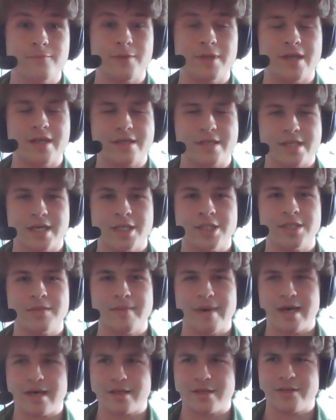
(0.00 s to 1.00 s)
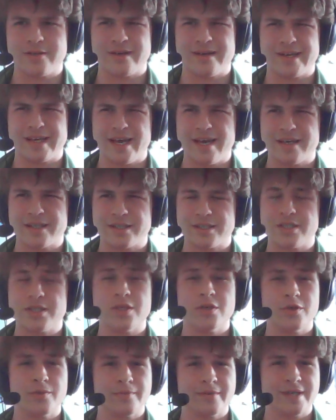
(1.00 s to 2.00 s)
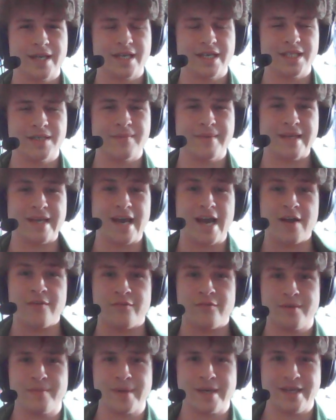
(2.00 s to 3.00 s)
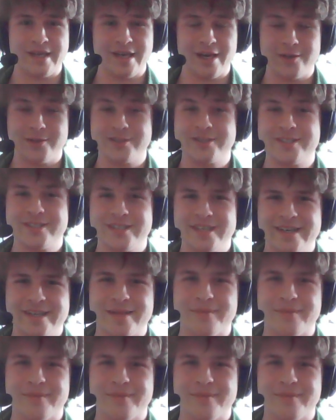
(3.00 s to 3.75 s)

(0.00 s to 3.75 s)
as a dungeon master, I guess, you're pretending to be everybody else.